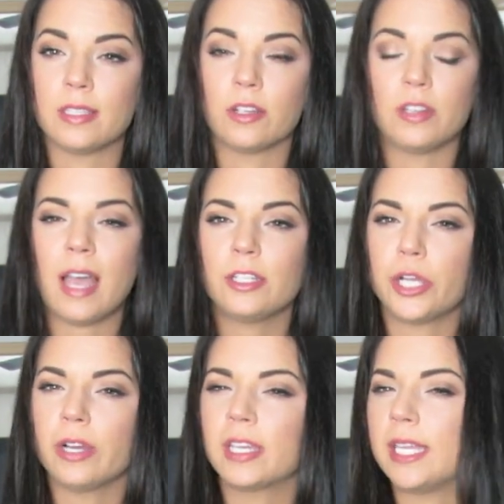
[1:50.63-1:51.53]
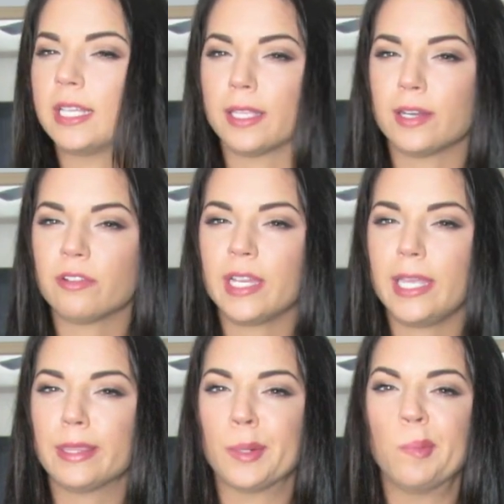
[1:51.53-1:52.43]
They're not chunky
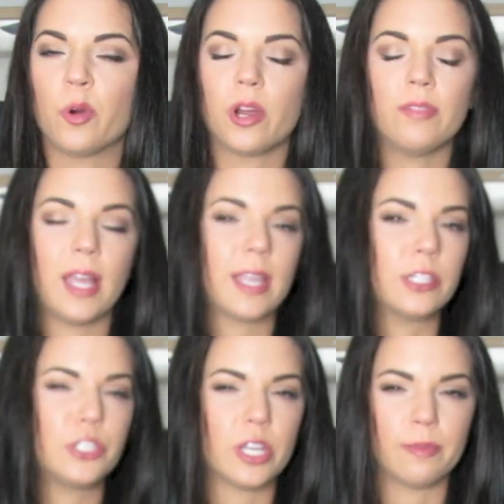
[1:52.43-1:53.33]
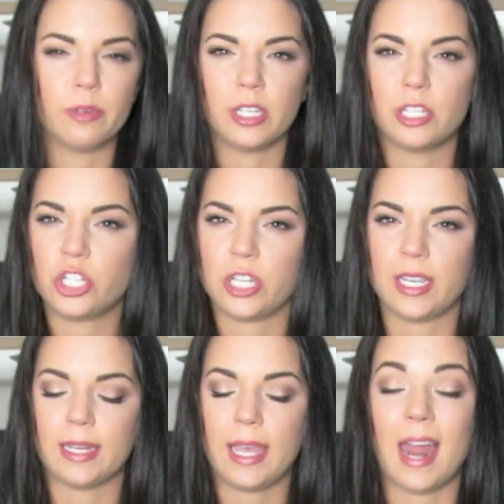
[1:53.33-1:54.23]
glittery, they're more of like a shimmery
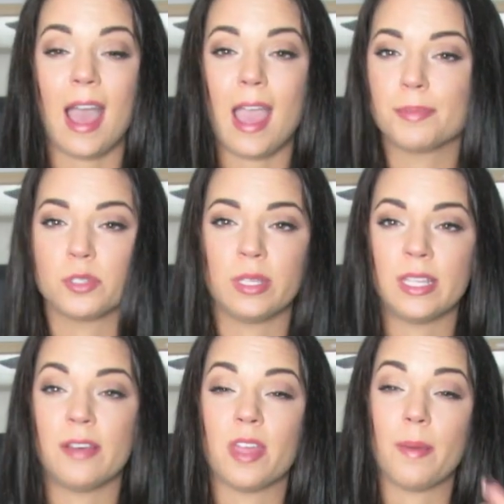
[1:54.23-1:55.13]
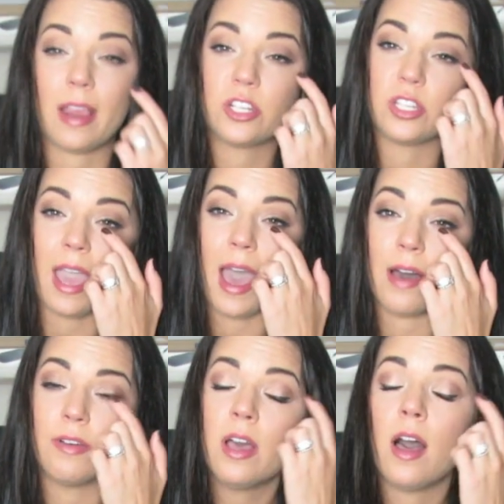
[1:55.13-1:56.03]
sheen, and I absolutely love them. I actually
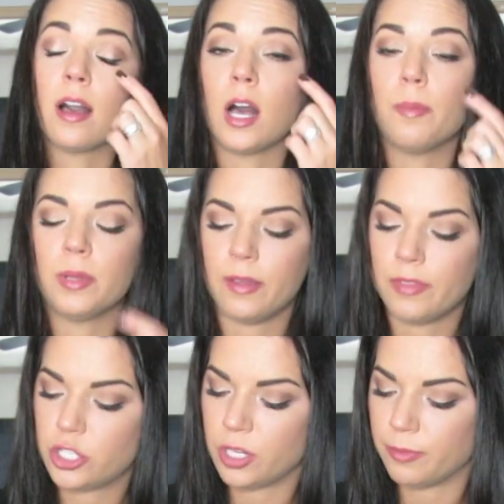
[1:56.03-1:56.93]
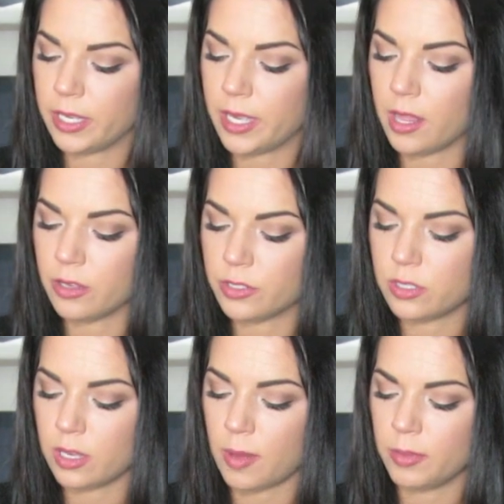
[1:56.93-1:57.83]
have a couple of the shimmery colors,
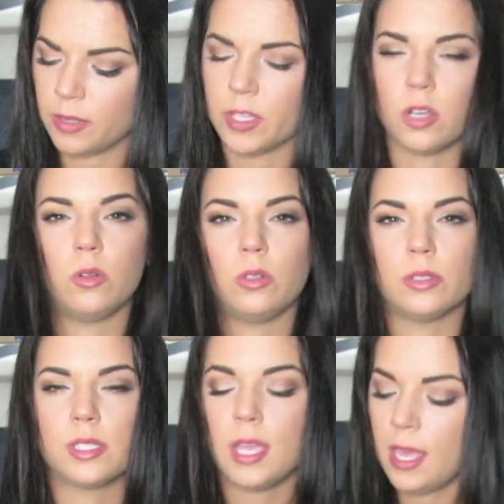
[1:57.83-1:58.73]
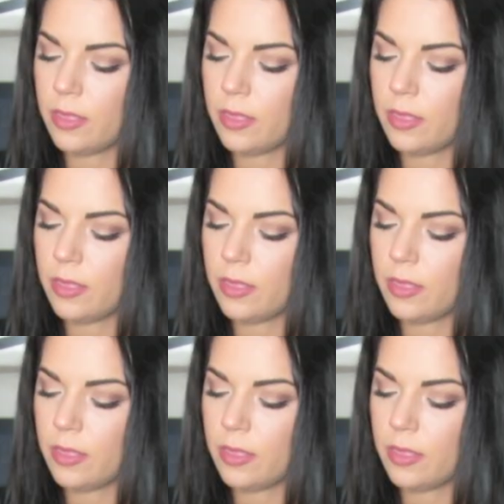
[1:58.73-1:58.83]
a couple of the golds.